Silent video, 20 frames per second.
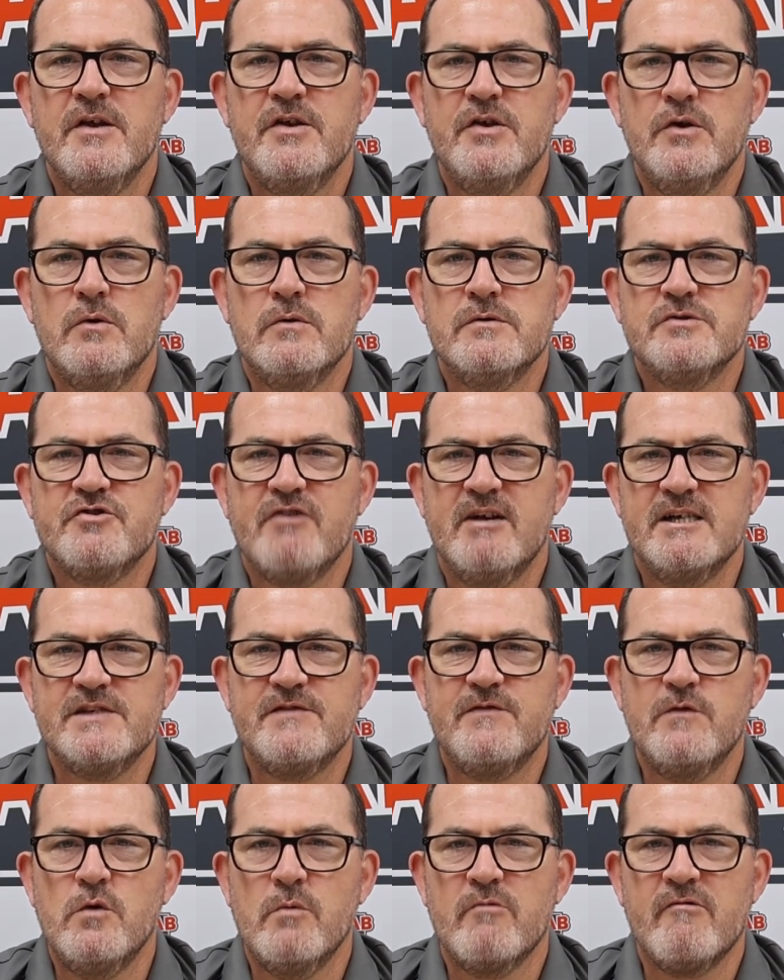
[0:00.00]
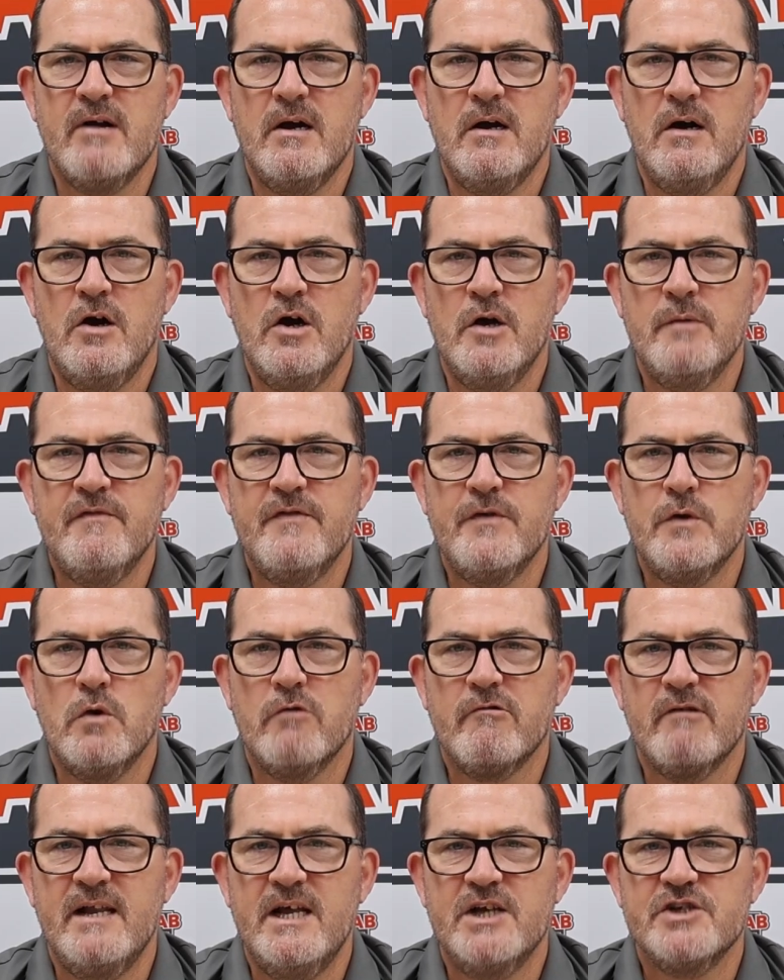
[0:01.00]
Your transformer at home for
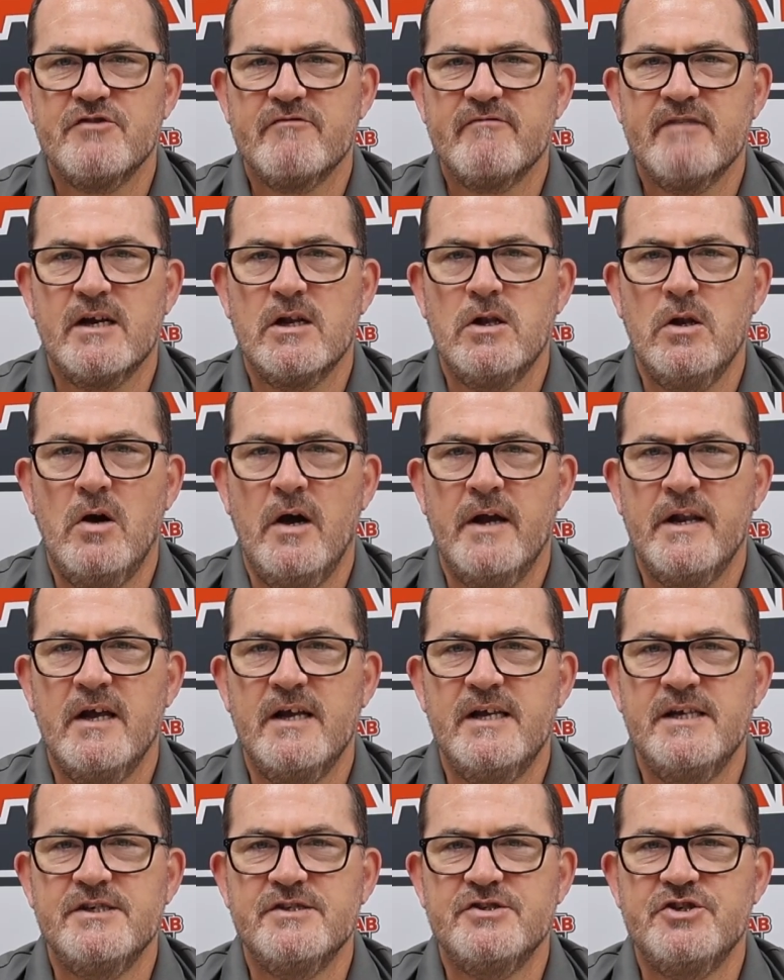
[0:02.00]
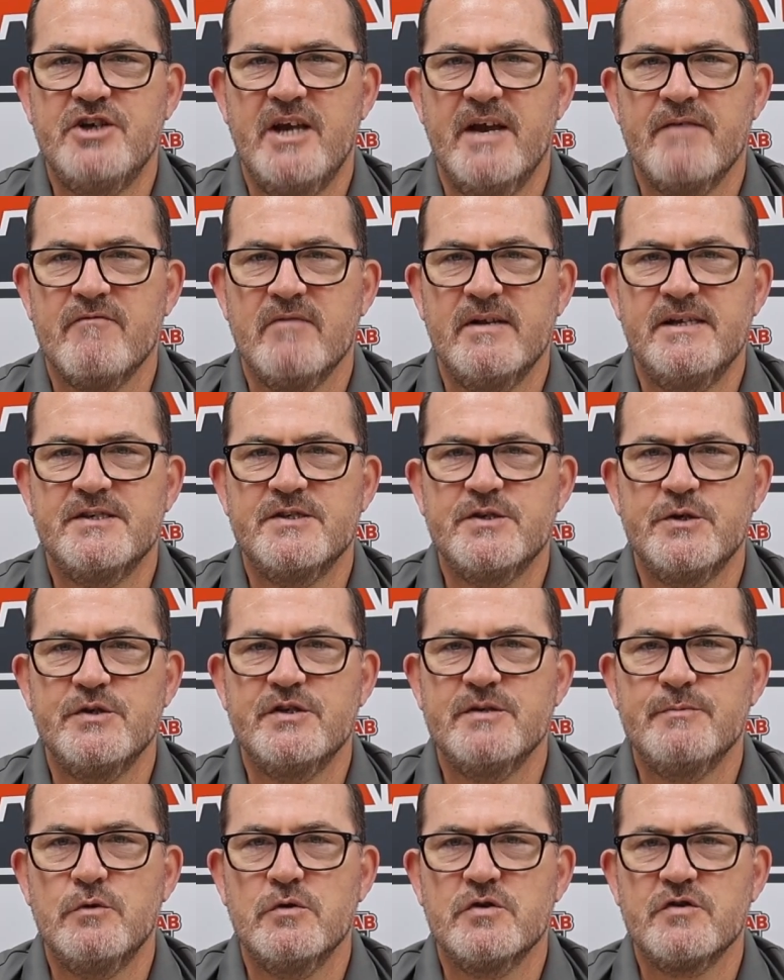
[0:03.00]
your electric recliner is generally
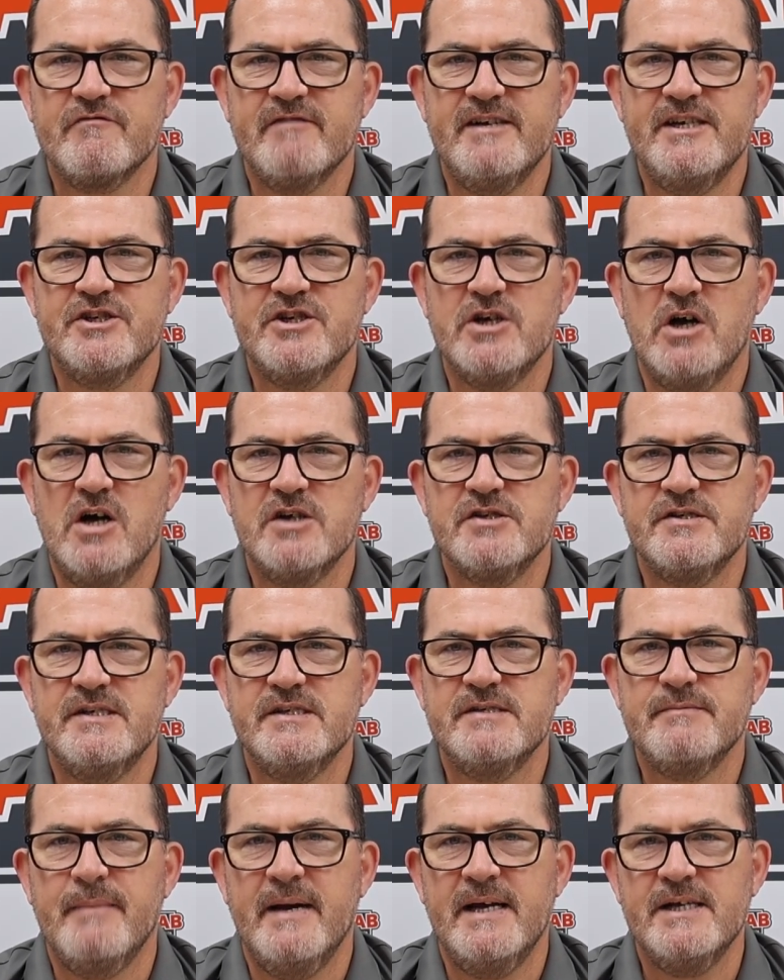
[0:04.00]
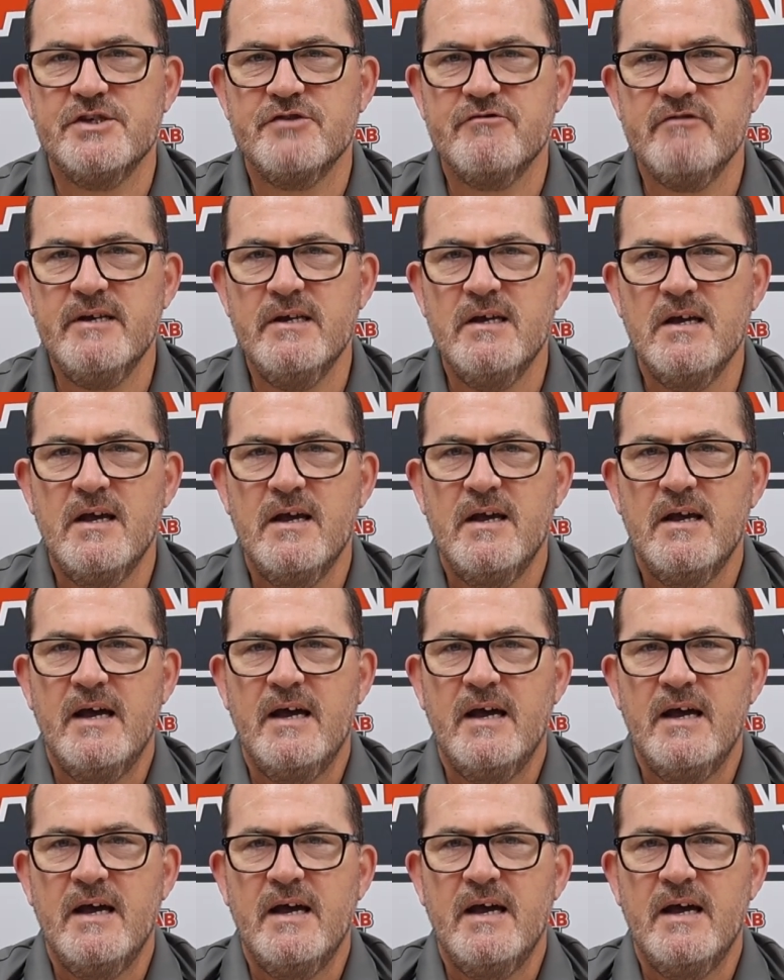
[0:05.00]
suitable to recharge this battery,